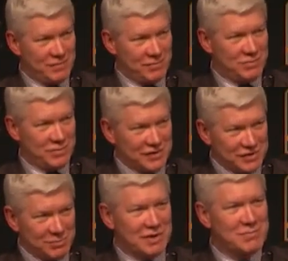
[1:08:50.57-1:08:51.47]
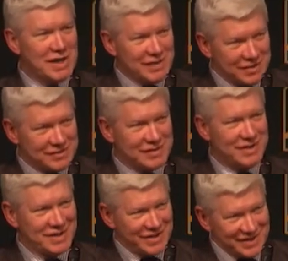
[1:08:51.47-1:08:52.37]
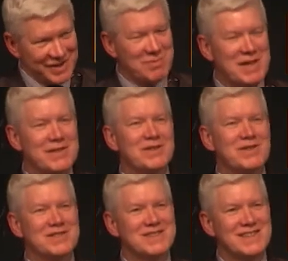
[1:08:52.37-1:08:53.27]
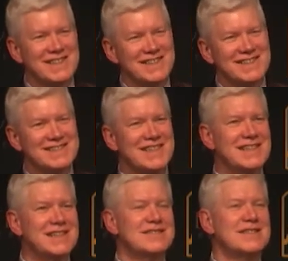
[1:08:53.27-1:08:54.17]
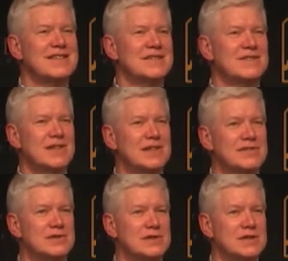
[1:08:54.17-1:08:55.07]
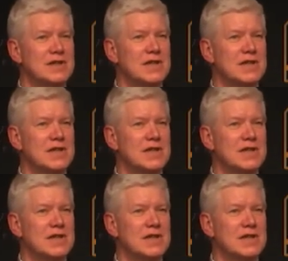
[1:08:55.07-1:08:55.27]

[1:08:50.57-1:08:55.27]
of you know disciplined methods, uh, learning the methodology, learning the techniques and things of that sort.